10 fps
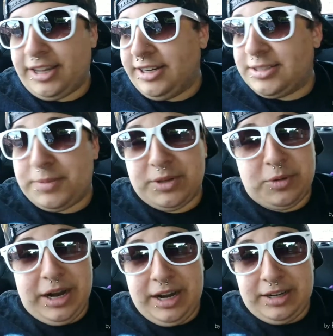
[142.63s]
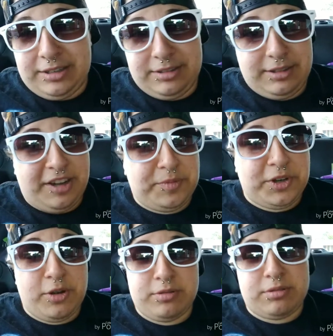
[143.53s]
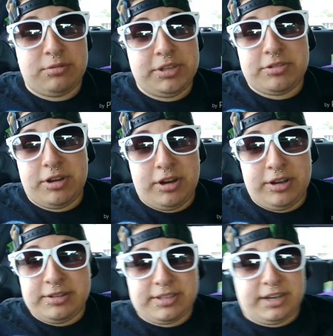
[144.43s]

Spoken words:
And it's been a while. I've been going through withdrawals,